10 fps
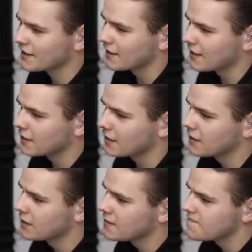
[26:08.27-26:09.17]
just kidding.
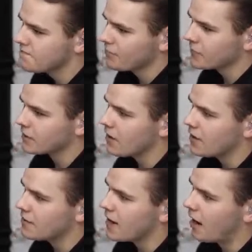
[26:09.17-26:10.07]

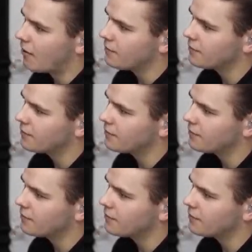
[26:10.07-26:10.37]
Good, now.